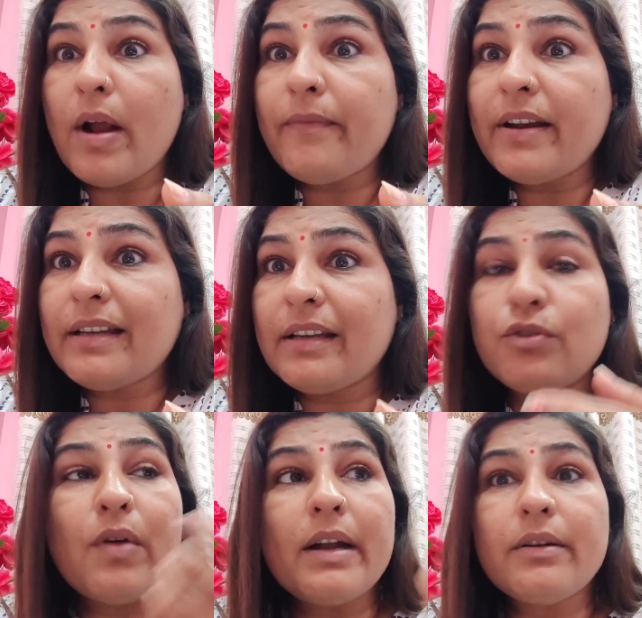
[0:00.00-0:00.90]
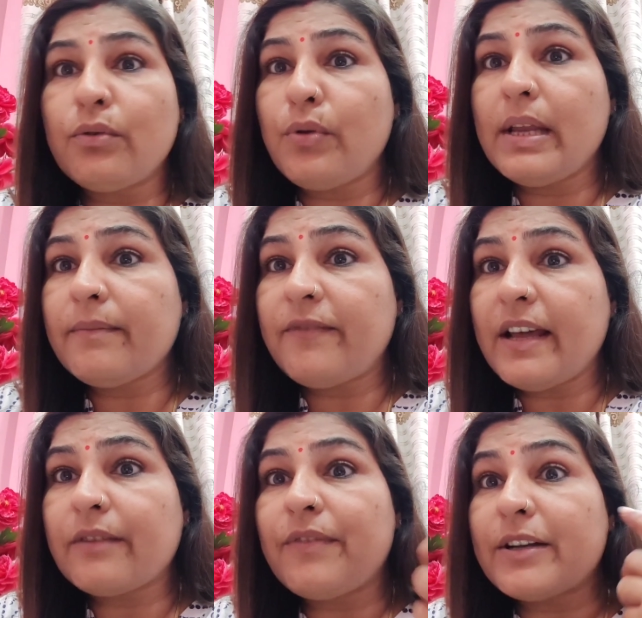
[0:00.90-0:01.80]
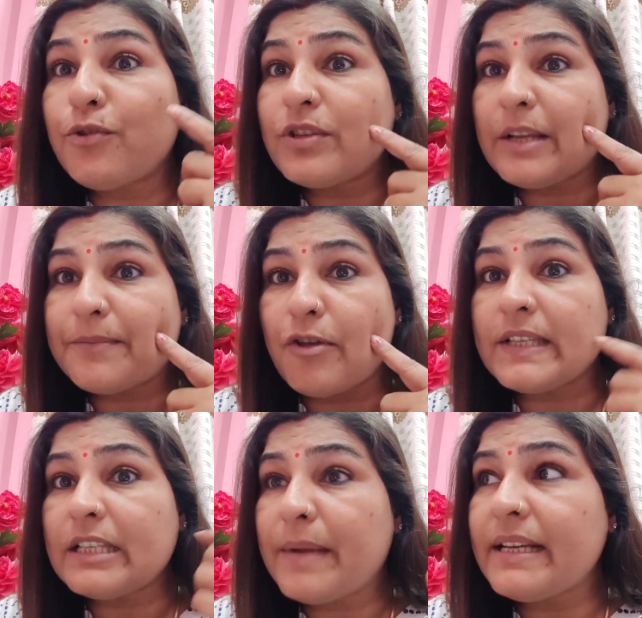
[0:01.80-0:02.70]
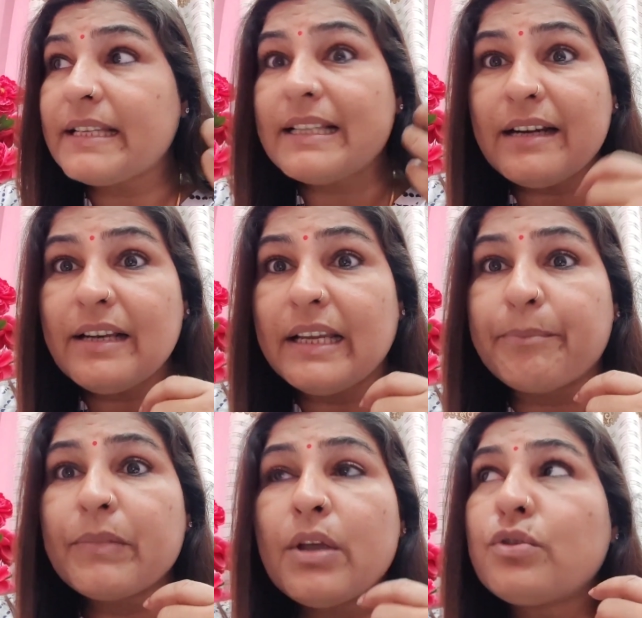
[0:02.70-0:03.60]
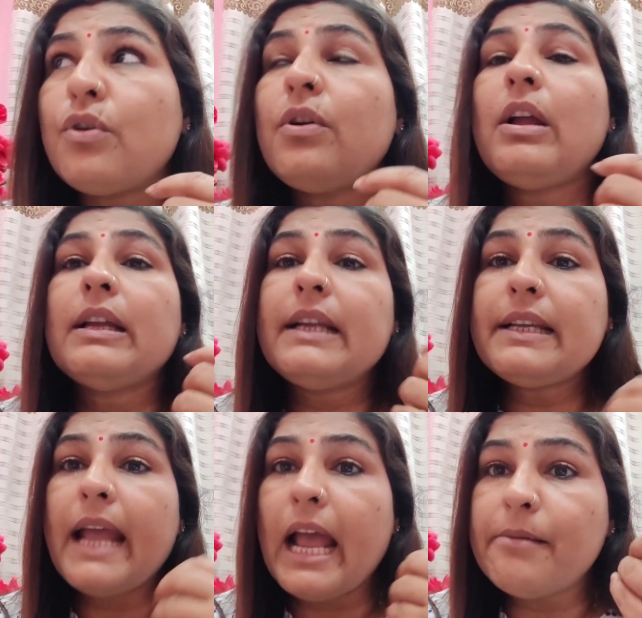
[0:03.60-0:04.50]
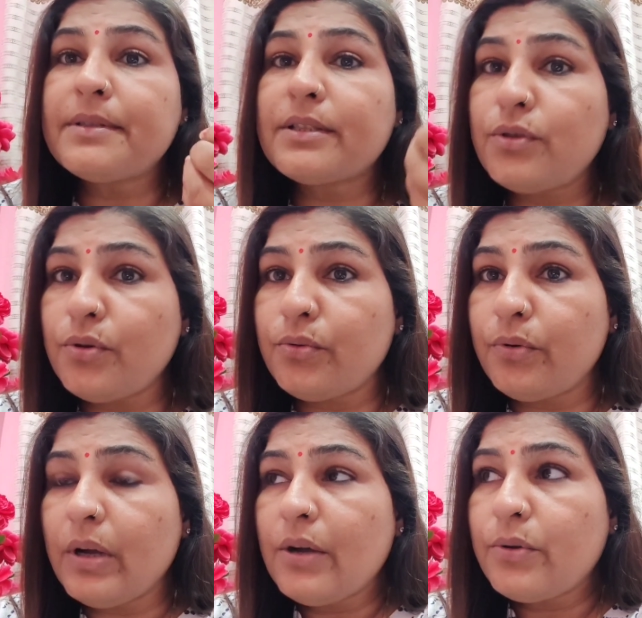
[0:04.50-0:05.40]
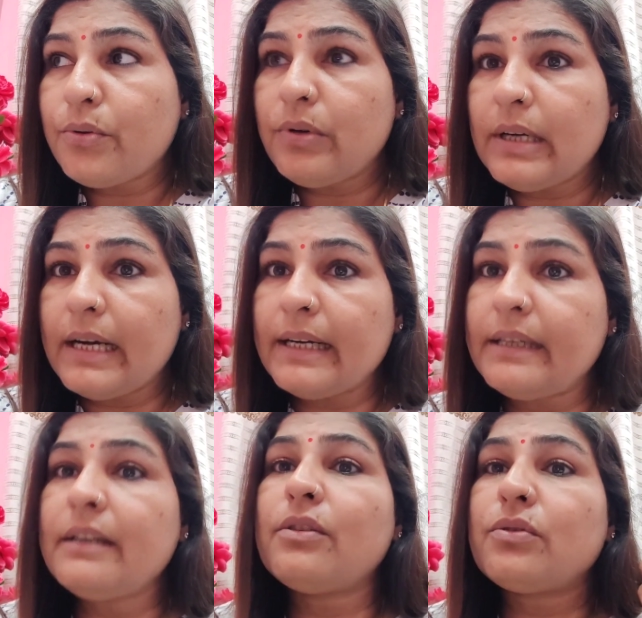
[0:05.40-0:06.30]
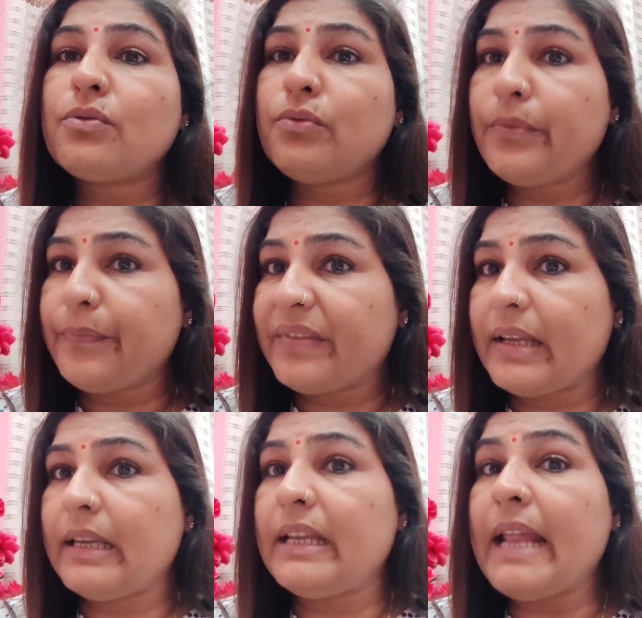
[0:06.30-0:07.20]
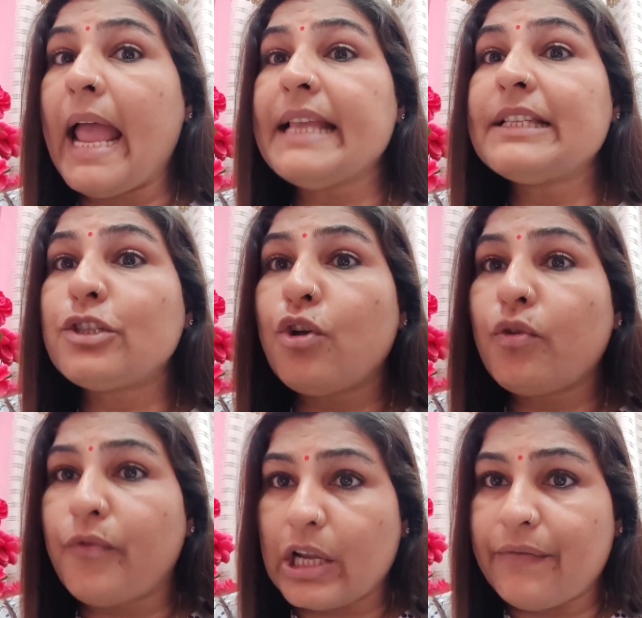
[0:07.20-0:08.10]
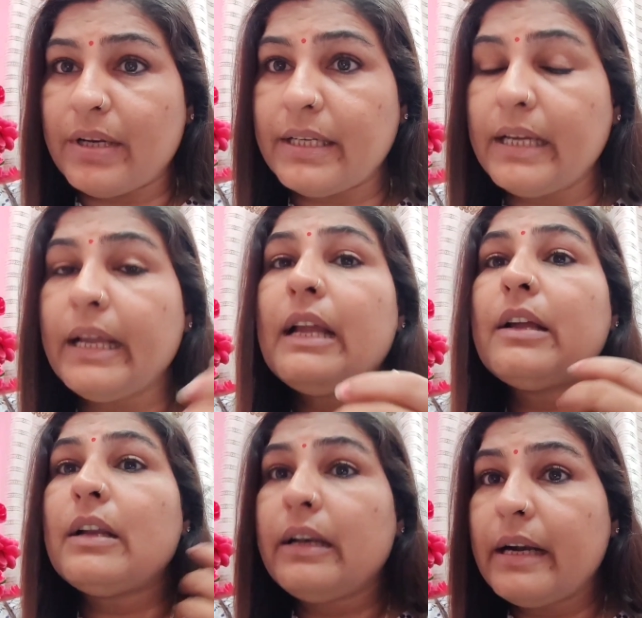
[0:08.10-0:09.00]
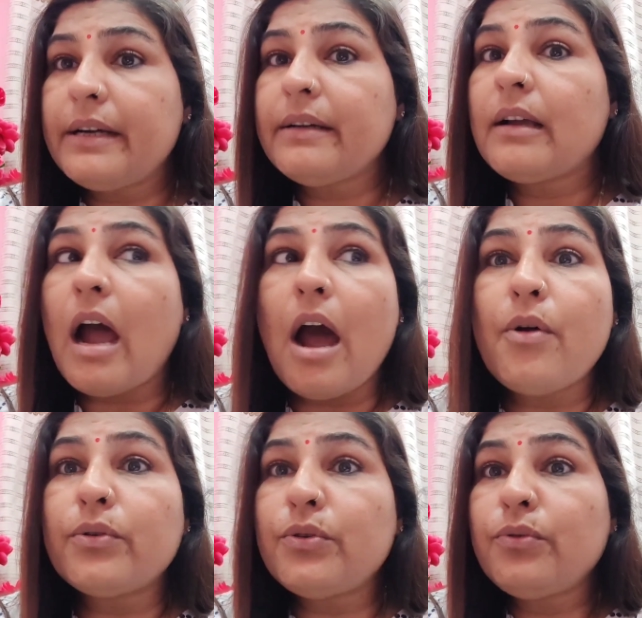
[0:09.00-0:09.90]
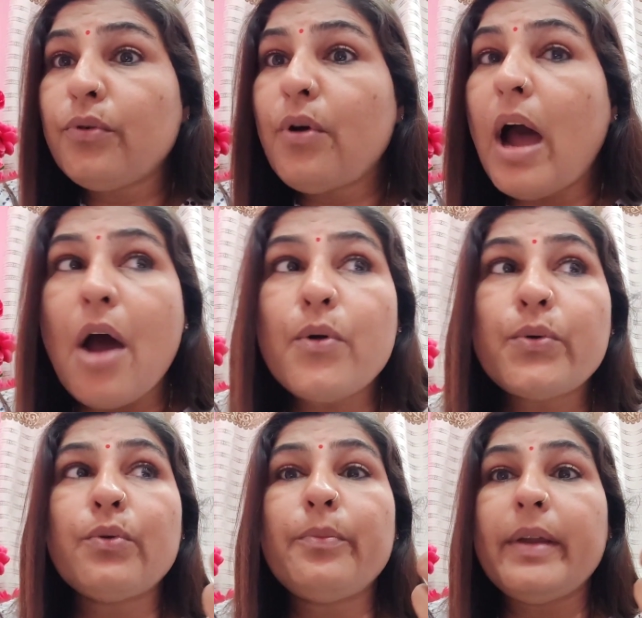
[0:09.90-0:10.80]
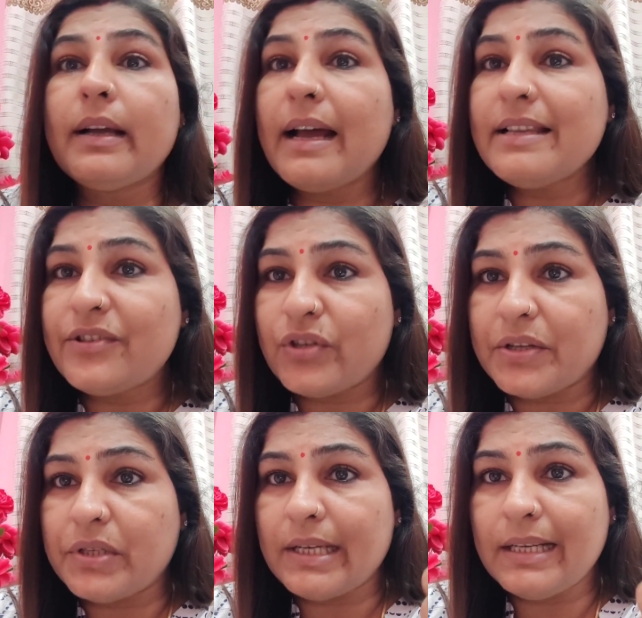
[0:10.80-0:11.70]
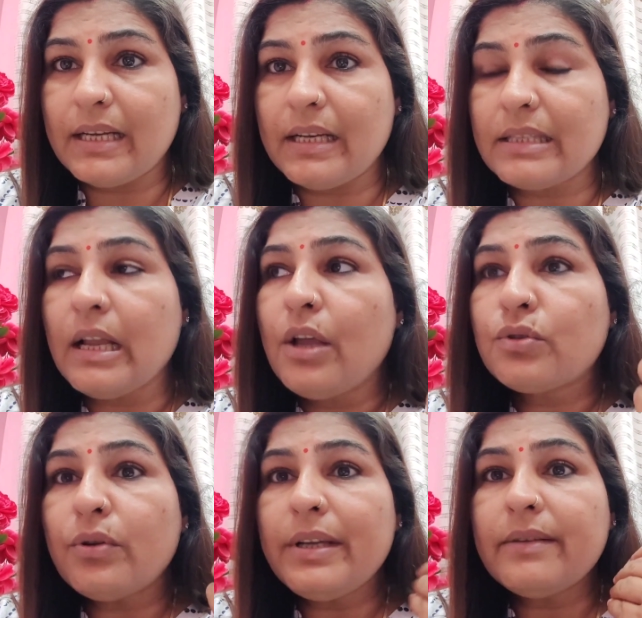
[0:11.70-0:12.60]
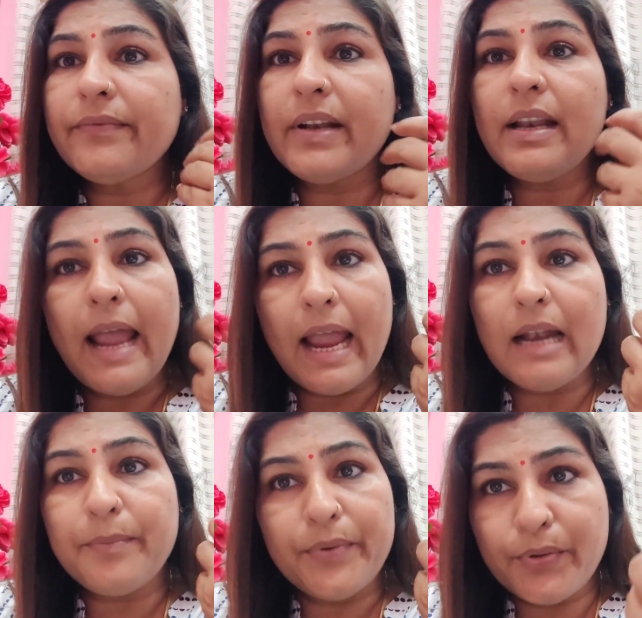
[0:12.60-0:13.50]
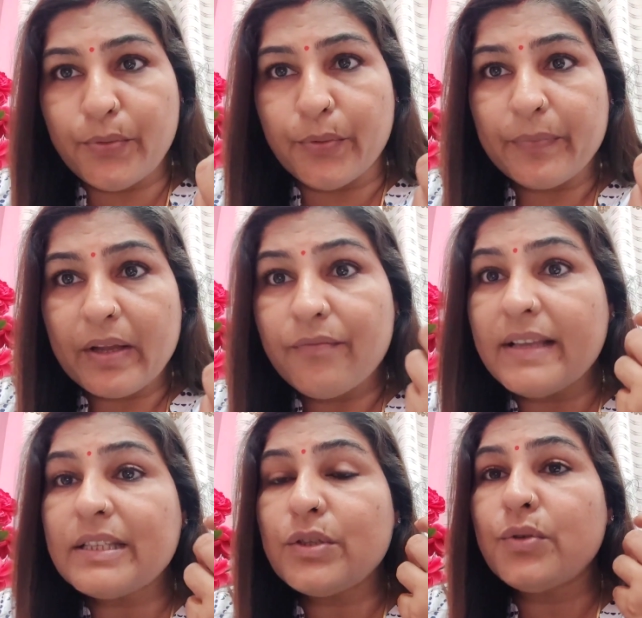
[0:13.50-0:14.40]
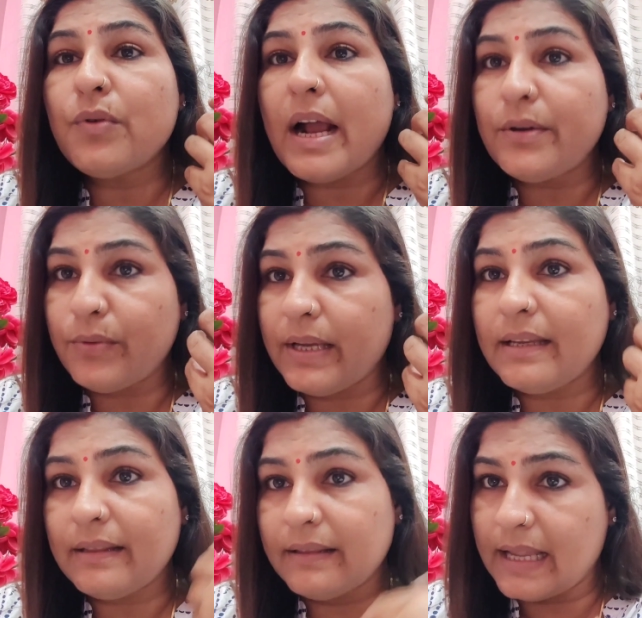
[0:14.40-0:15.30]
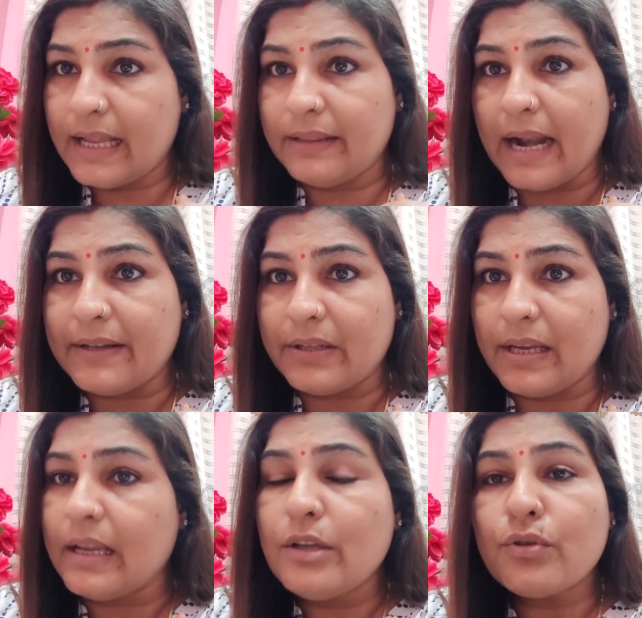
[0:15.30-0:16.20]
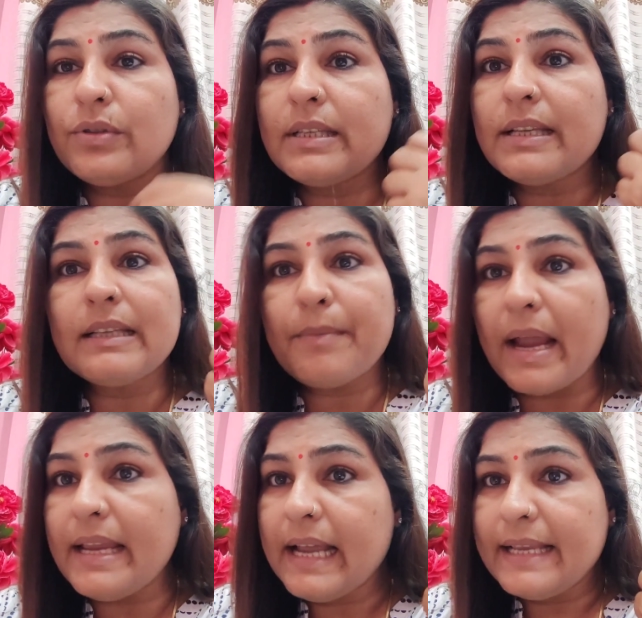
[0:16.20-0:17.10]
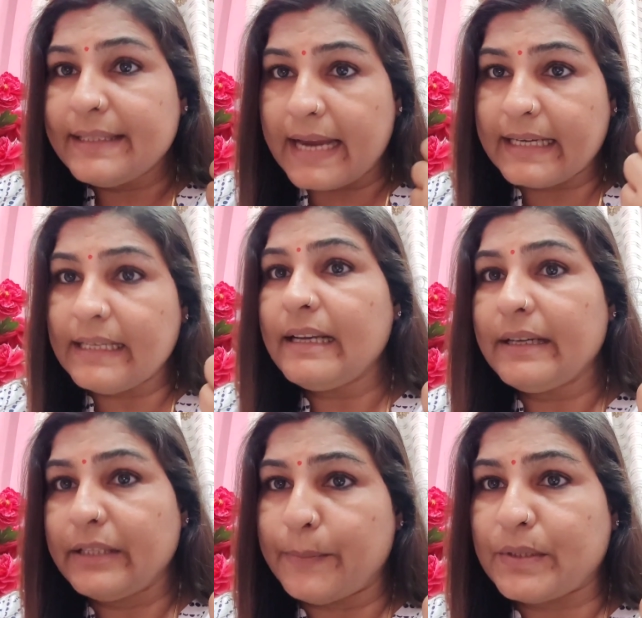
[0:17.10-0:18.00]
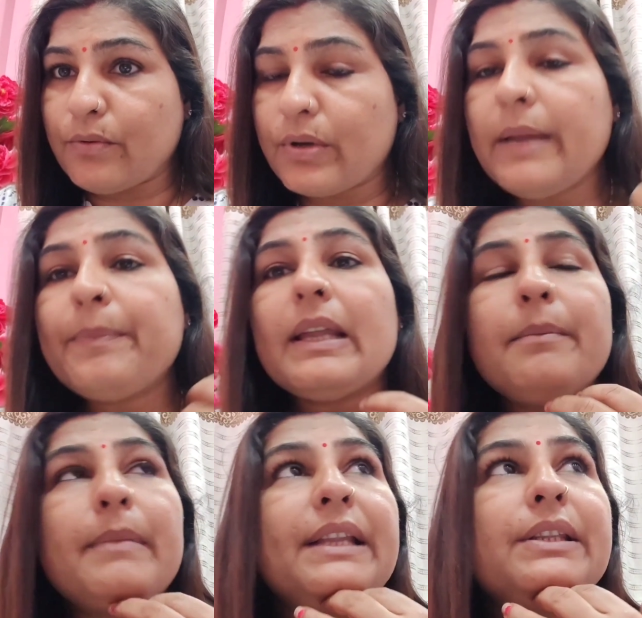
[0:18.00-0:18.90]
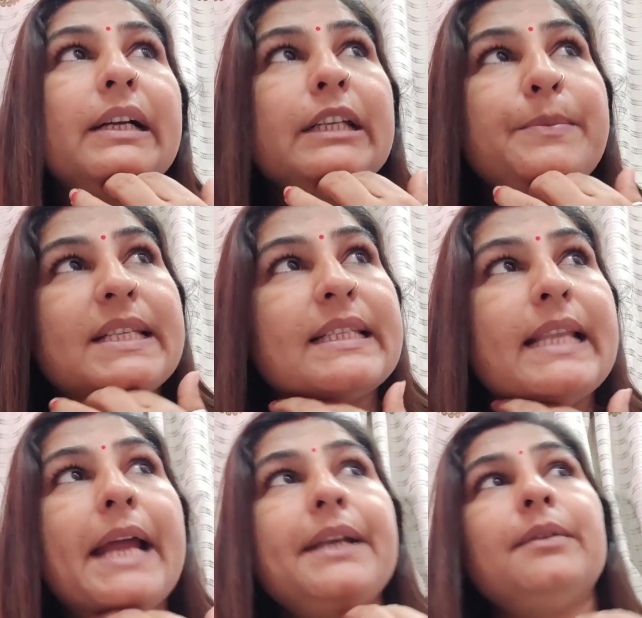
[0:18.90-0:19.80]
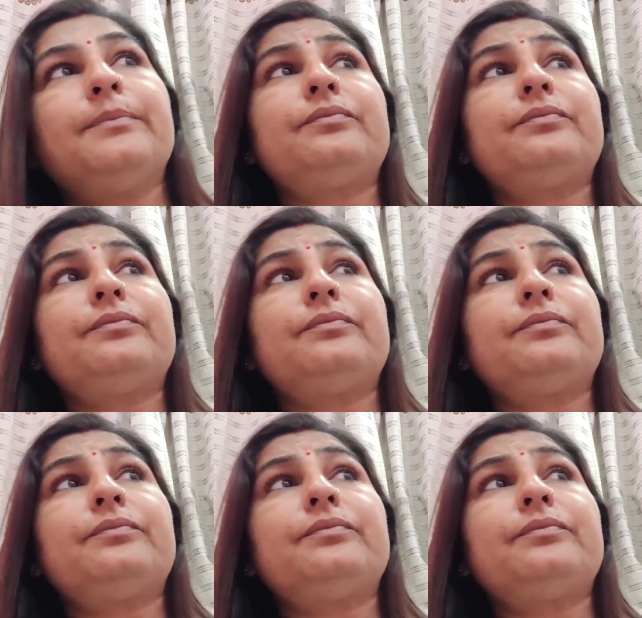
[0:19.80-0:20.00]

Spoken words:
are working, you are doing work, but your subconscious mind is learning. So it helps you to learn, to enhance your vocabulary, learn how, you know how to make a structure in English. So it will help you once you are doing that thing. So this is my second tips, okay. My third tips is that